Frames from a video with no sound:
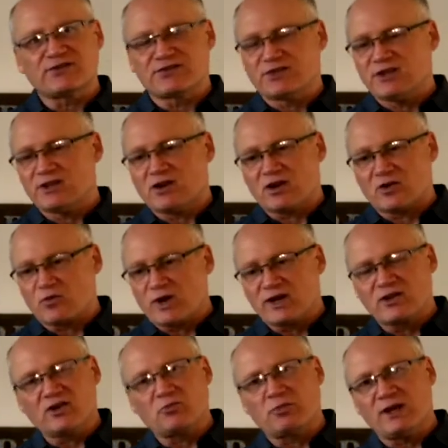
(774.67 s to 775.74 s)
sin on a
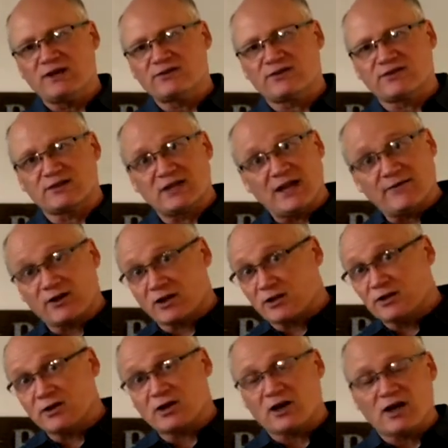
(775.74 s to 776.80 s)
regular basis and have a
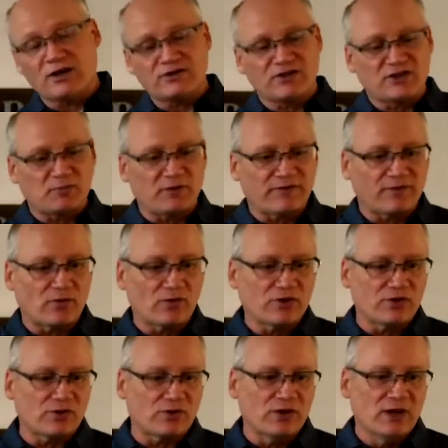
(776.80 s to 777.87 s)
clear conscience
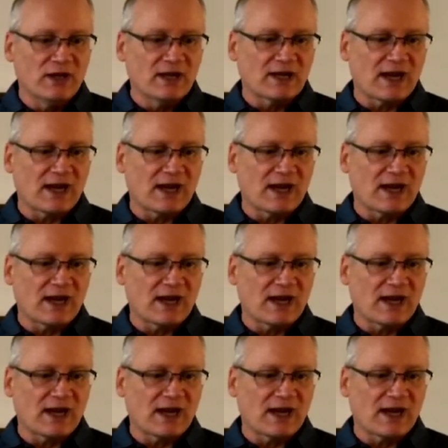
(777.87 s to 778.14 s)
before you.